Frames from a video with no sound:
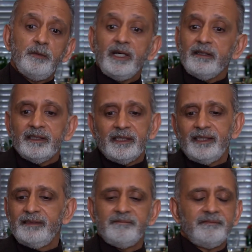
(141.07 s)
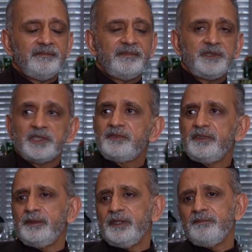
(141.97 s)
Well, just
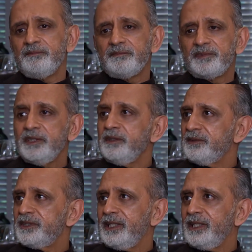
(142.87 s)
for Sunil's